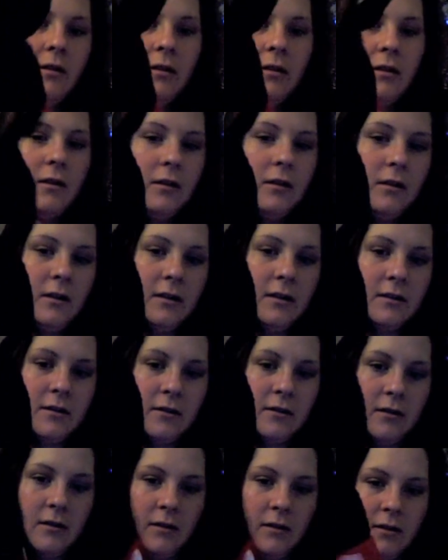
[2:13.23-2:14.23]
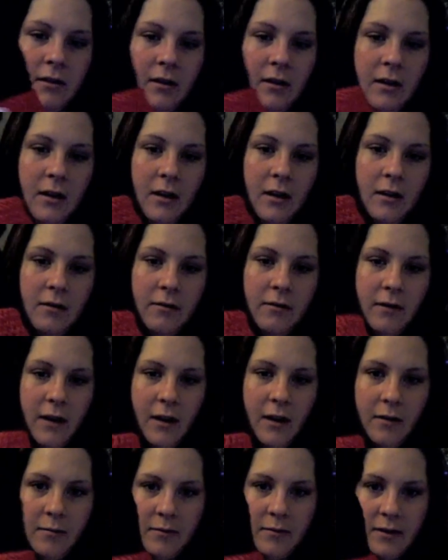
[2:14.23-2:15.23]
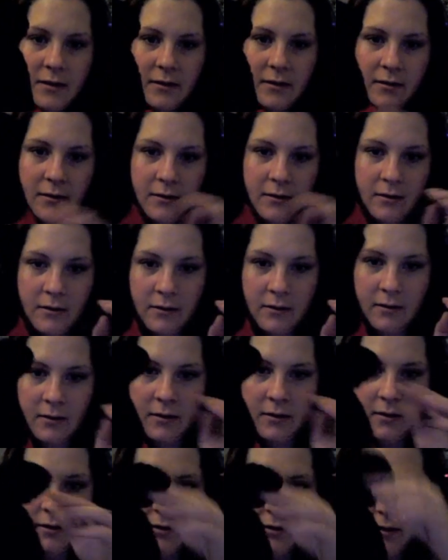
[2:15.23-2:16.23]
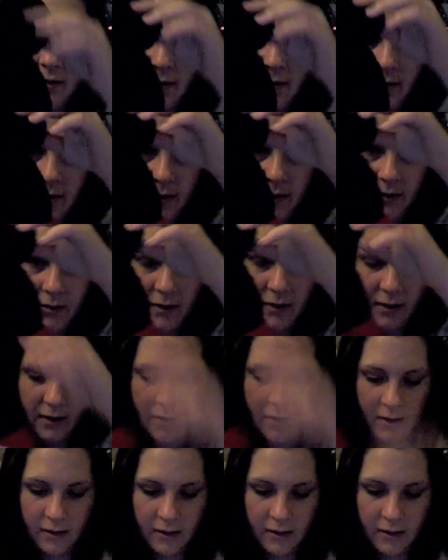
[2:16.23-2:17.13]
and it's got ear flaps there